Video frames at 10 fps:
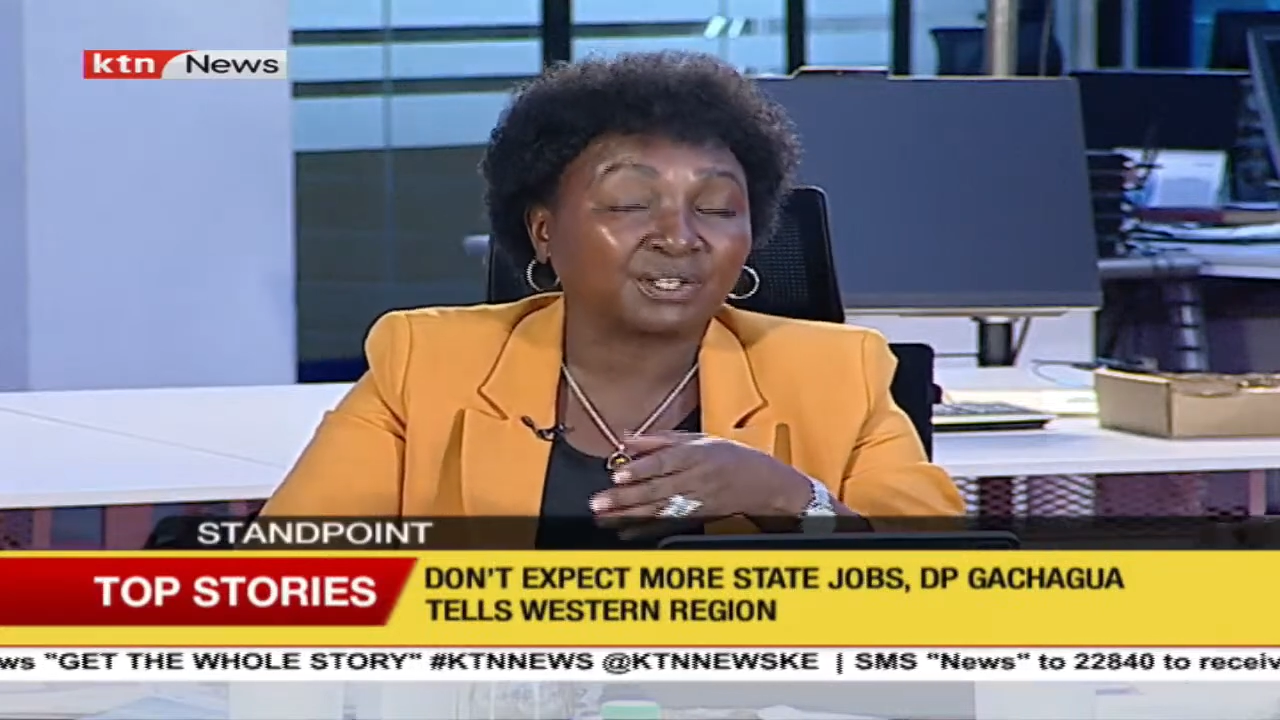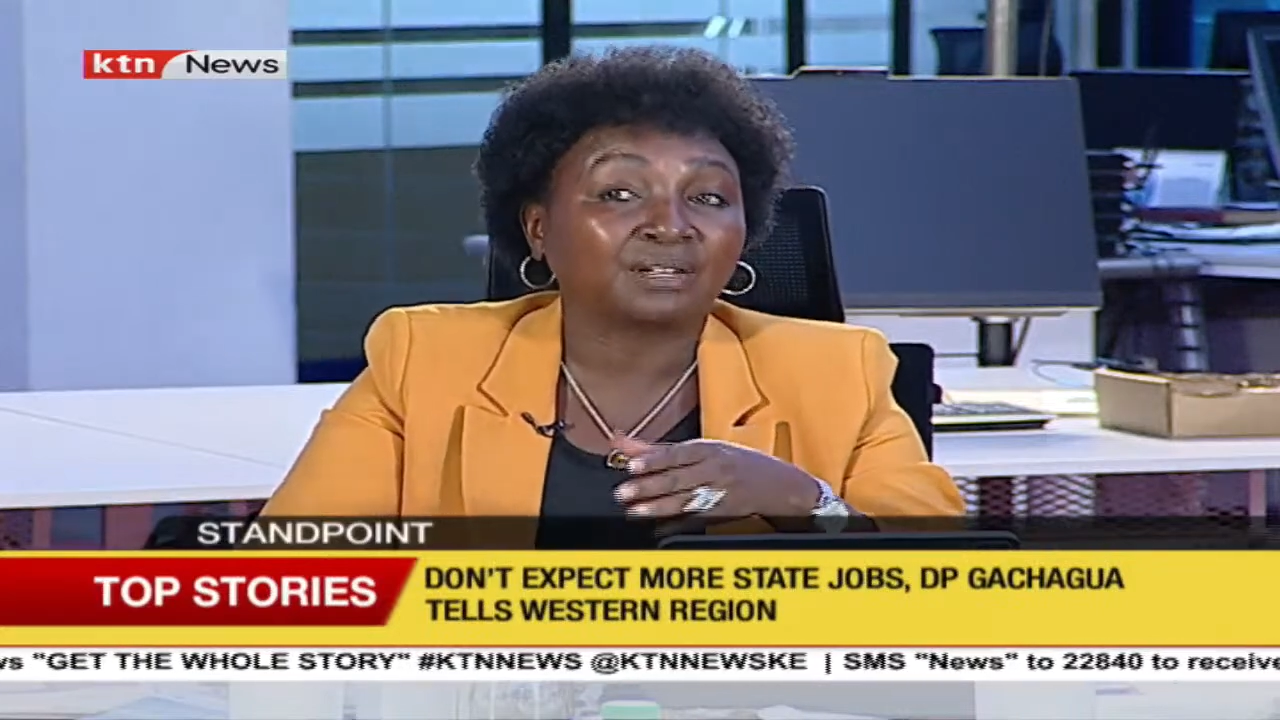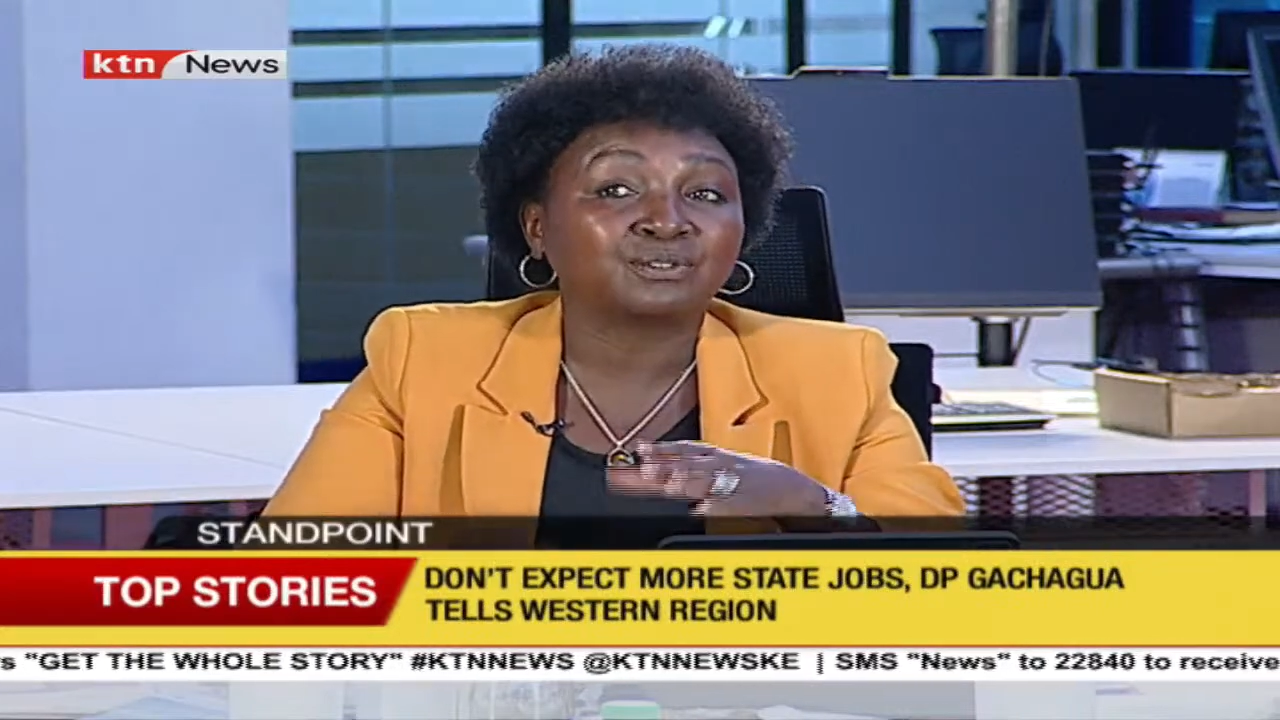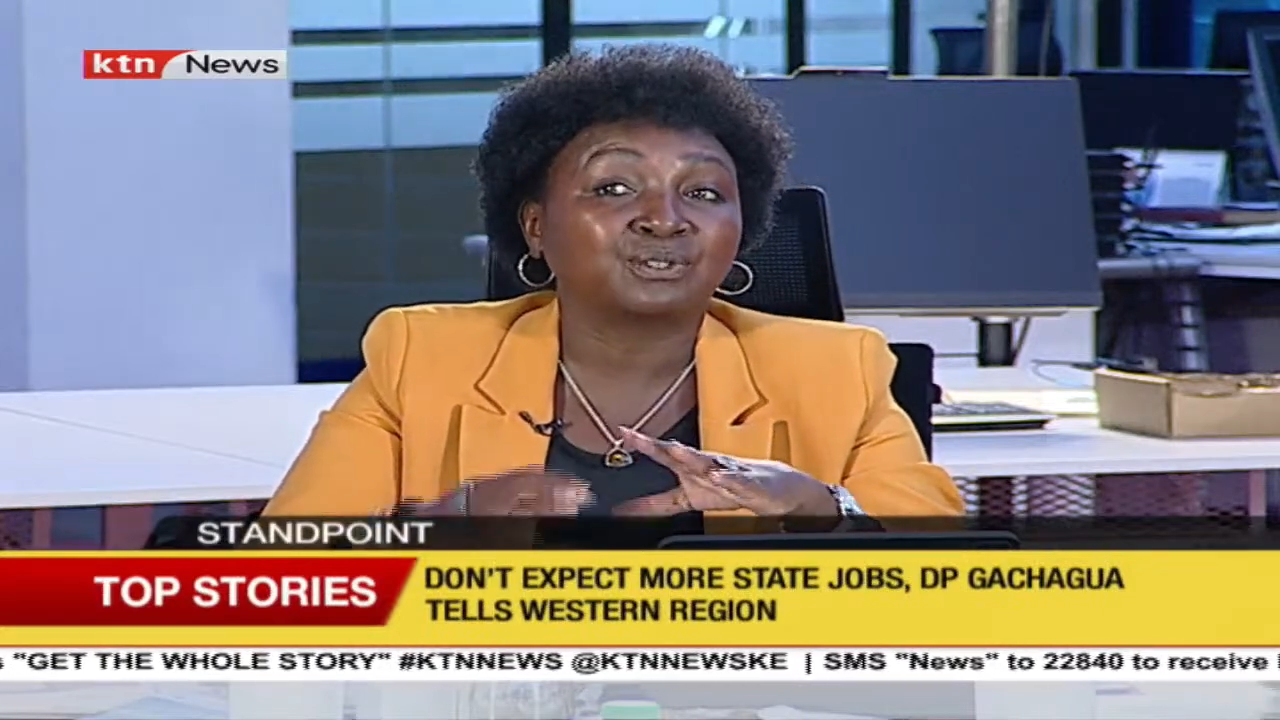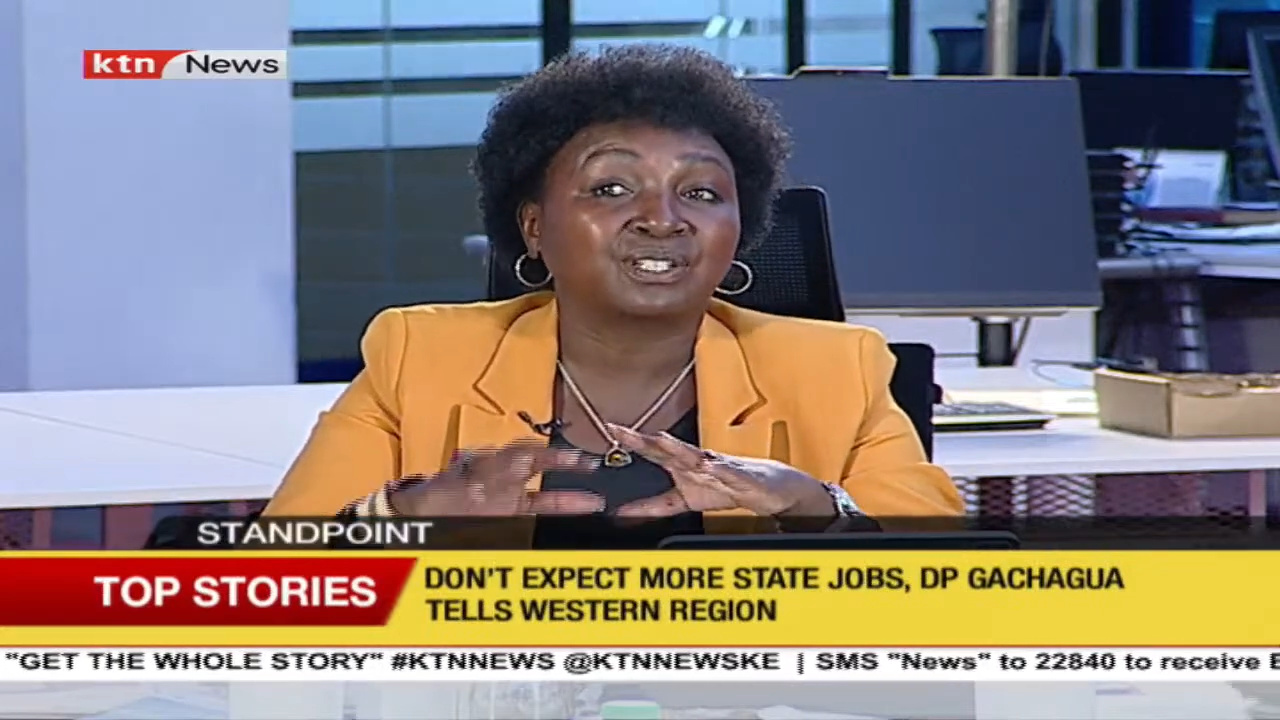you're
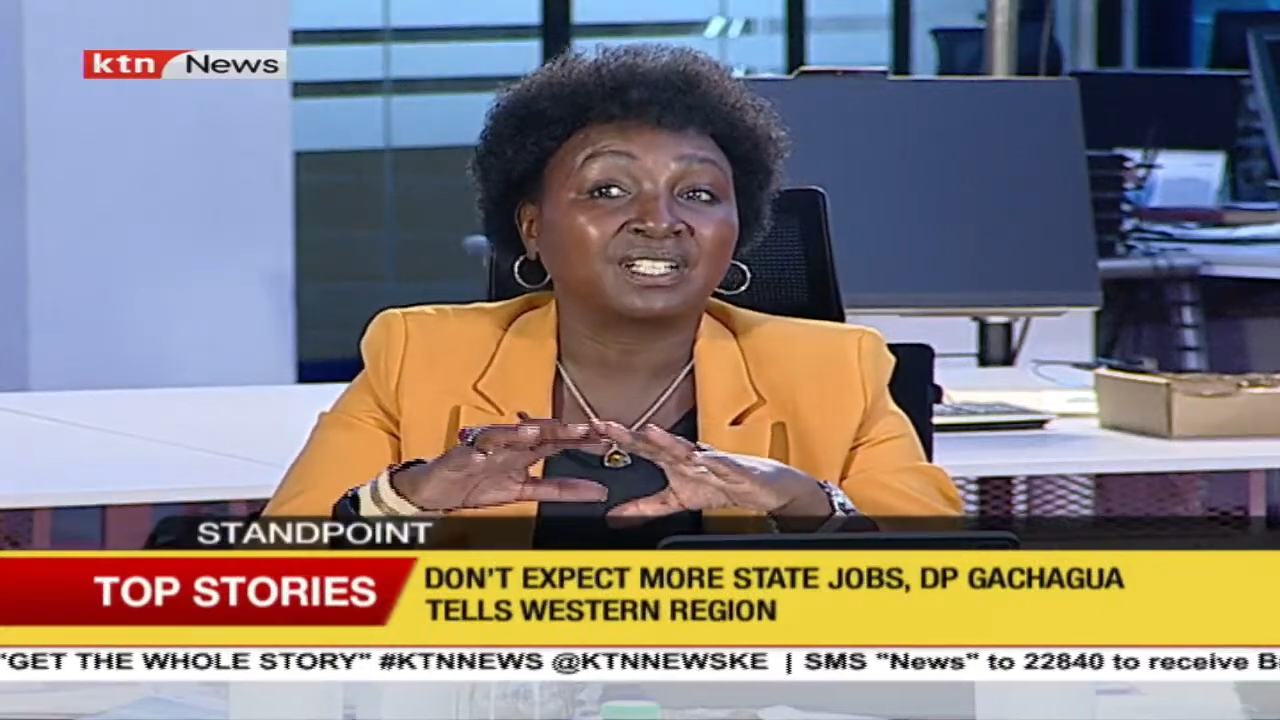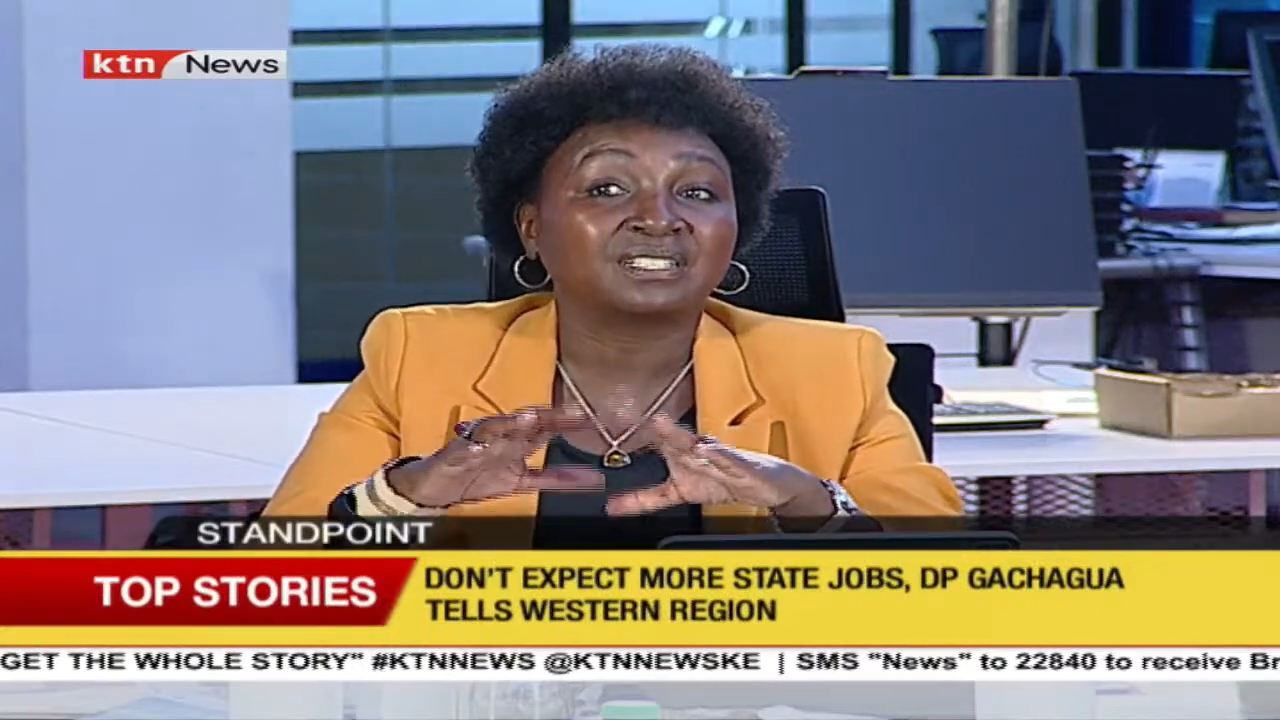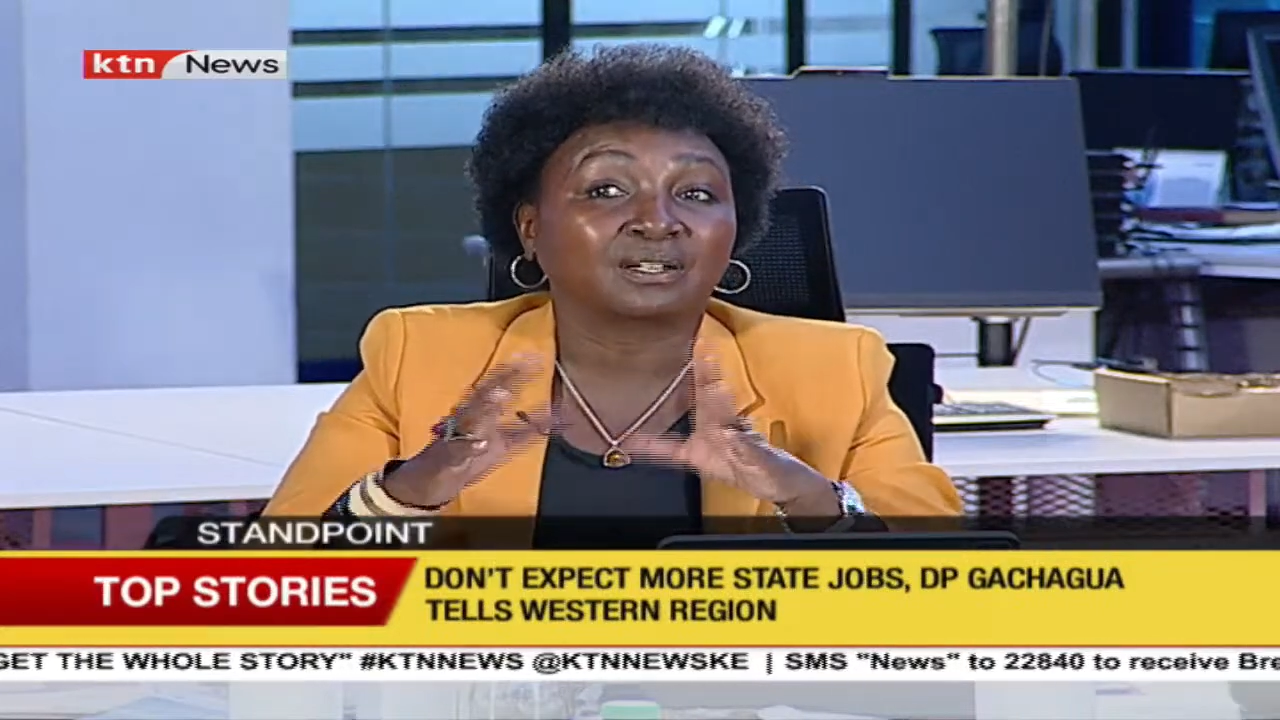allowed to create